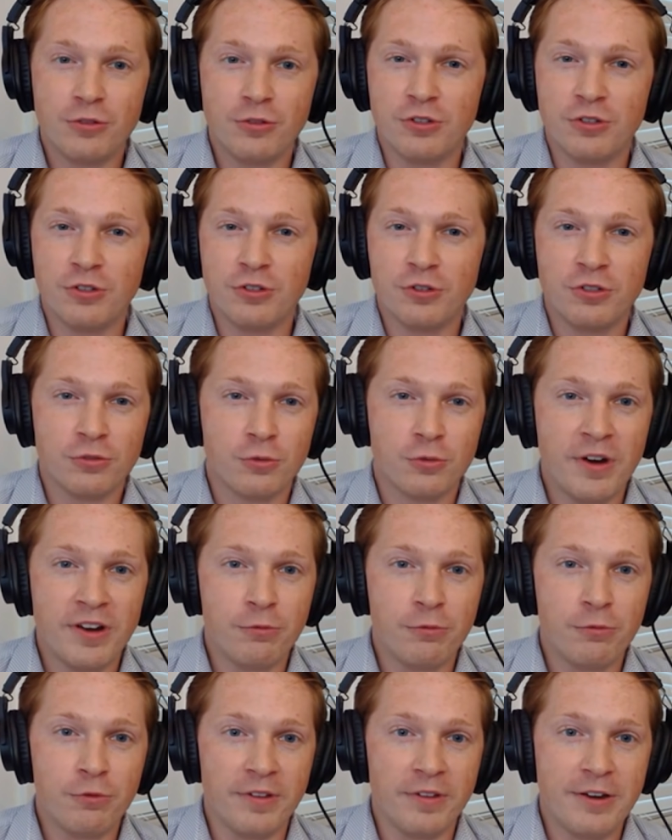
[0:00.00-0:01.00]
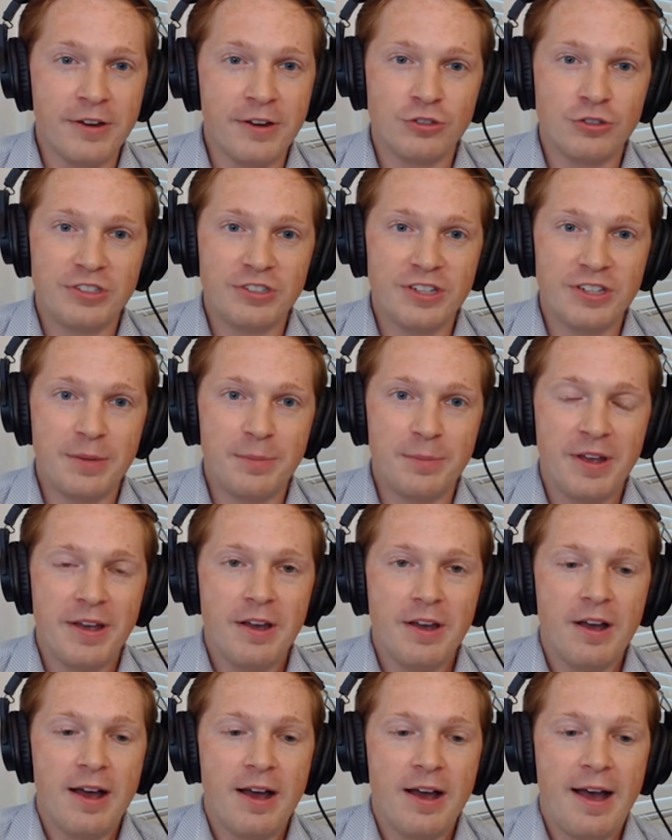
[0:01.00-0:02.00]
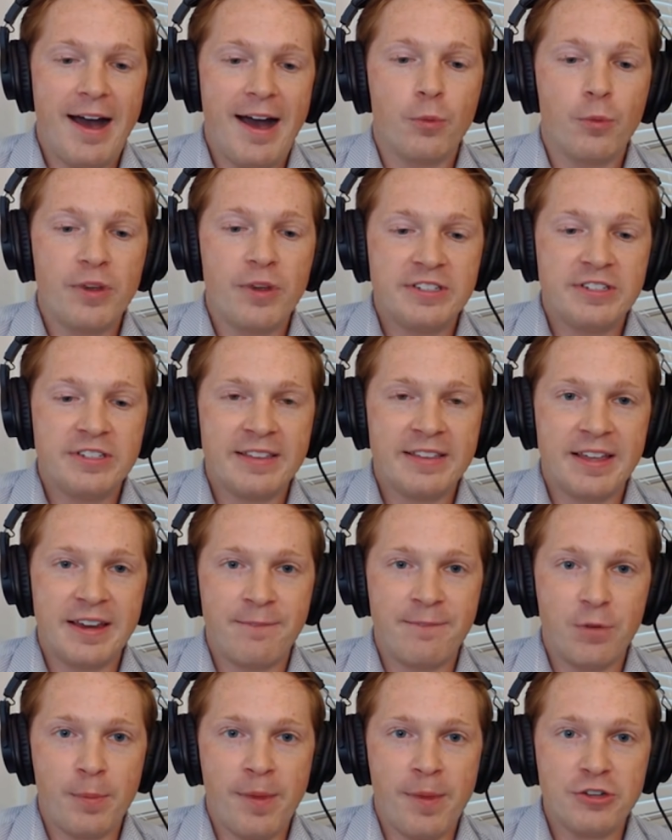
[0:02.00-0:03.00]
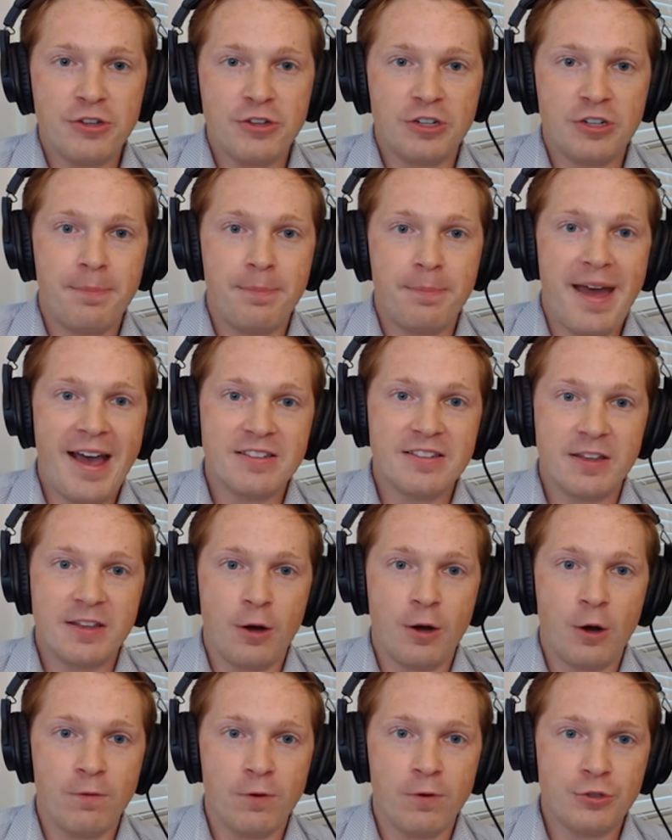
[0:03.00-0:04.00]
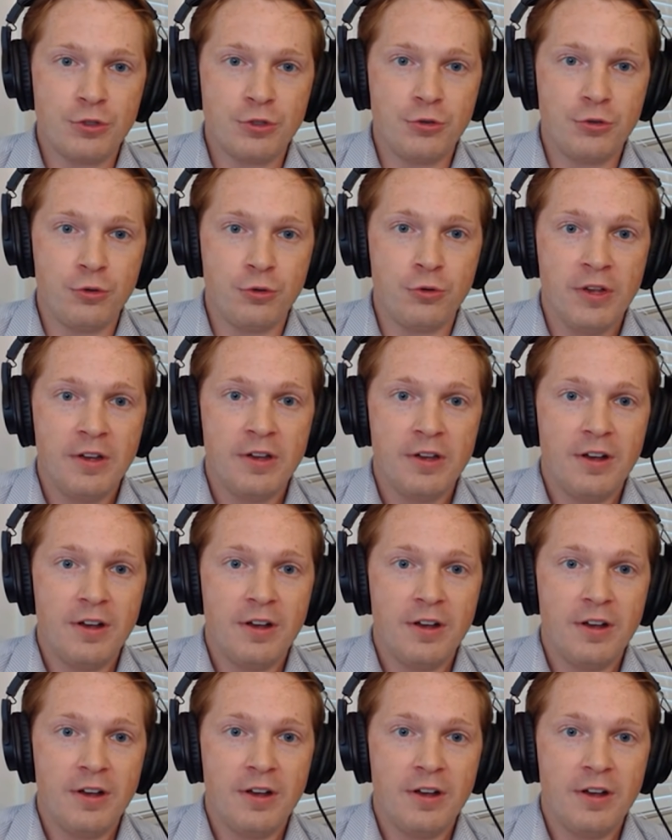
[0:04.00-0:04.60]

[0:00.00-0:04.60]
There's like this great relationship. How do we take that information and pass that over to